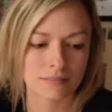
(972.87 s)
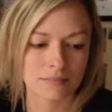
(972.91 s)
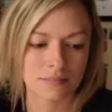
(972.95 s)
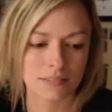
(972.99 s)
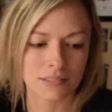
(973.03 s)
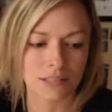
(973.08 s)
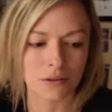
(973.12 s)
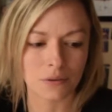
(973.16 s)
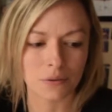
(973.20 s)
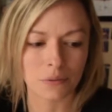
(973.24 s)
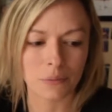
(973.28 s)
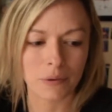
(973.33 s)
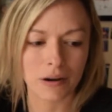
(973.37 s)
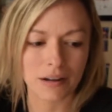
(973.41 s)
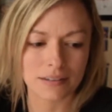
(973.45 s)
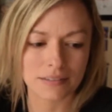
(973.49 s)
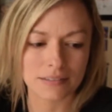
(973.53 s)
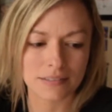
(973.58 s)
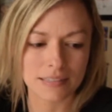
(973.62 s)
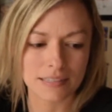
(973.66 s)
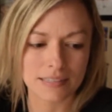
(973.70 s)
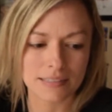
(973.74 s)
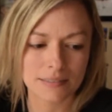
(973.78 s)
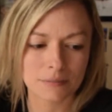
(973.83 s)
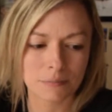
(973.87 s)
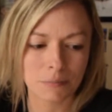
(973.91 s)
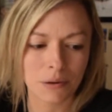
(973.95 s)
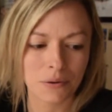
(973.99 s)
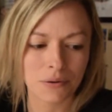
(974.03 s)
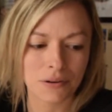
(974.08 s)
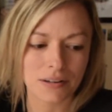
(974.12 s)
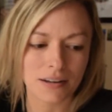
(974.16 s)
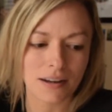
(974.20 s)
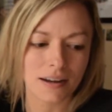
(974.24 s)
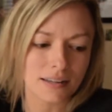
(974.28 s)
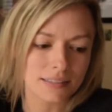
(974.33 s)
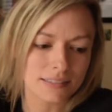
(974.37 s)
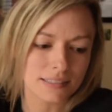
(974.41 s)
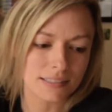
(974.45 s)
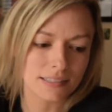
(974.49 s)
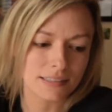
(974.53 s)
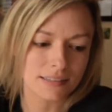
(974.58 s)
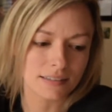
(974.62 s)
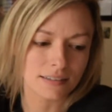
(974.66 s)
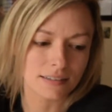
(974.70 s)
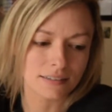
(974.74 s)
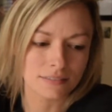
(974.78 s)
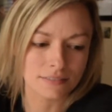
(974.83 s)
So while these polka dots
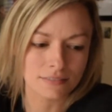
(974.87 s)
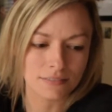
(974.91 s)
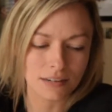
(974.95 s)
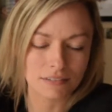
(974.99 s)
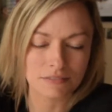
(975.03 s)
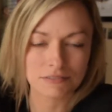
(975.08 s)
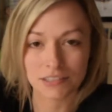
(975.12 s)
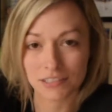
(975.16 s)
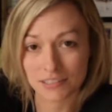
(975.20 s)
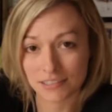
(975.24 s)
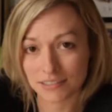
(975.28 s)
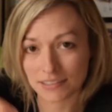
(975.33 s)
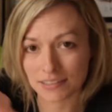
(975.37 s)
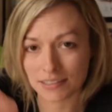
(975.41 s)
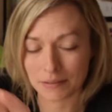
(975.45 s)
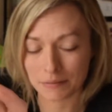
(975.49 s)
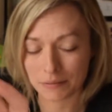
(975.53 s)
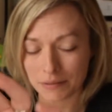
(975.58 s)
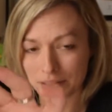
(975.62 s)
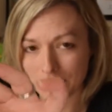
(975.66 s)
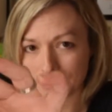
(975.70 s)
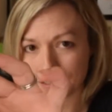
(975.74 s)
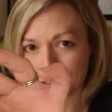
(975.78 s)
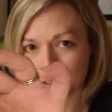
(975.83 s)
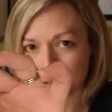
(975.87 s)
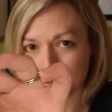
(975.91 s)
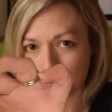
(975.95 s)
in the reference image